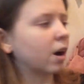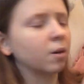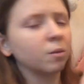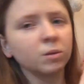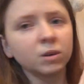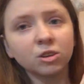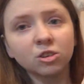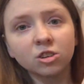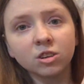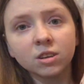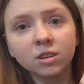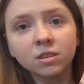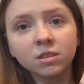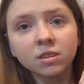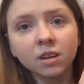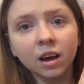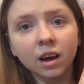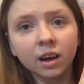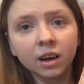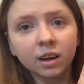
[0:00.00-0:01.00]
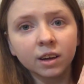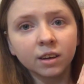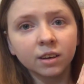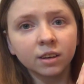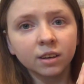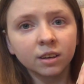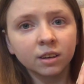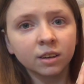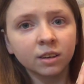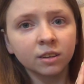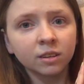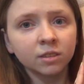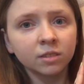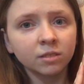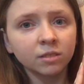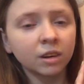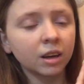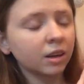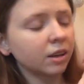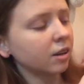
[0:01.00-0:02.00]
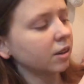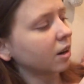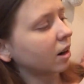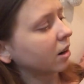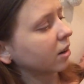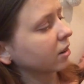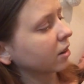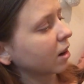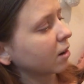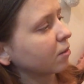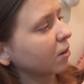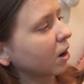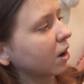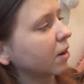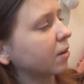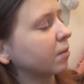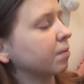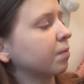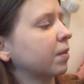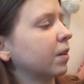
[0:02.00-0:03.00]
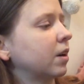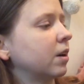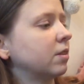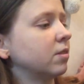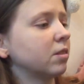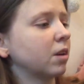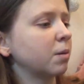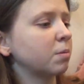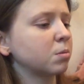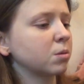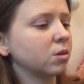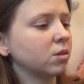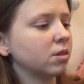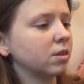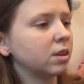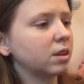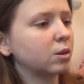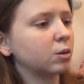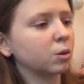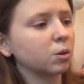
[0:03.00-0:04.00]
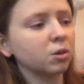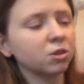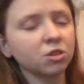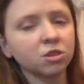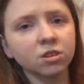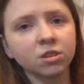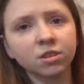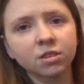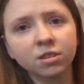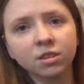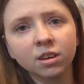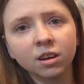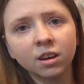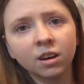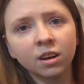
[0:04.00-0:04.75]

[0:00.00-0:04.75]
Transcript: which is a naked hardcover. It's absolutely gorgeous.